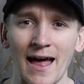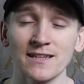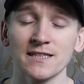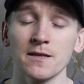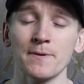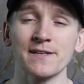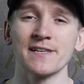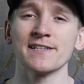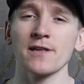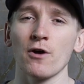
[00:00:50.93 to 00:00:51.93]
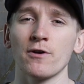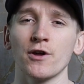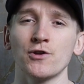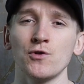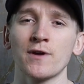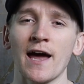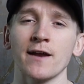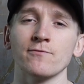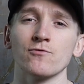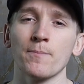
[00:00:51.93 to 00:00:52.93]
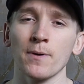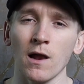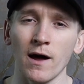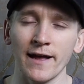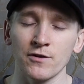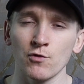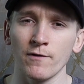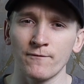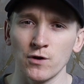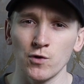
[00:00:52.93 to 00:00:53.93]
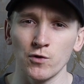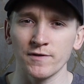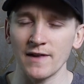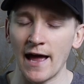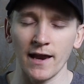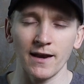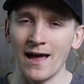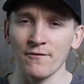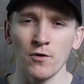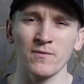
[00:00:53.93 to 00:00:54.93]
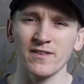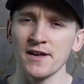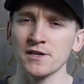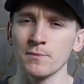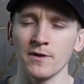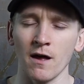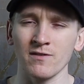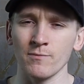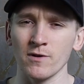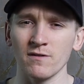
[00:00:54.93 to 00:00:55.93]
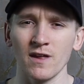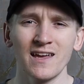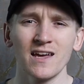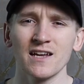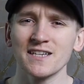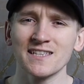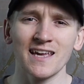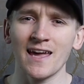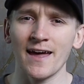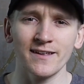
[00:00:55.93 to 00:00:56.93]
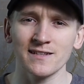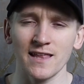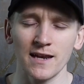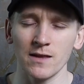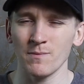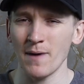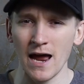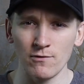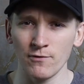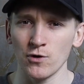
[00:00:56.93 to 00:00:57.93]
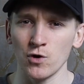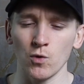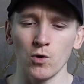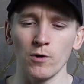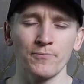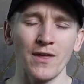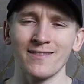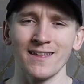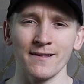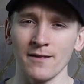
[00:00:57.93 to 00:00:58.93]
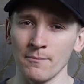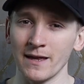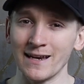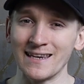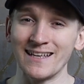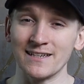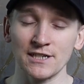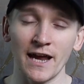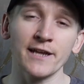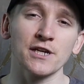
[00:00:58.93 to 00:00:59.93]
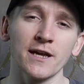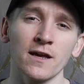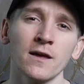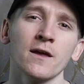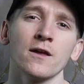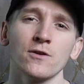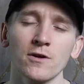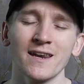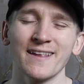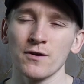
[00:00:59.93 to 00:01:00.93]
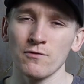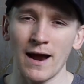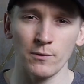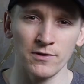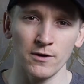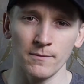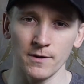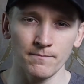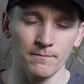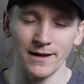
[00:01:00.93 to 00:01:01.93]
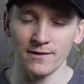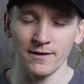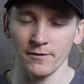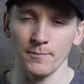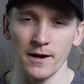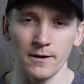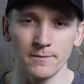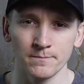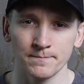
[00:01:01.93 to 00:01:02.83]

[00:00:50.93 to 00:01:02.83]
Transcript: as the business owner, you can reply to reviews and have conversation with customers just in case they leave a bad review or they think something needs changing. You can interact with them and make things better.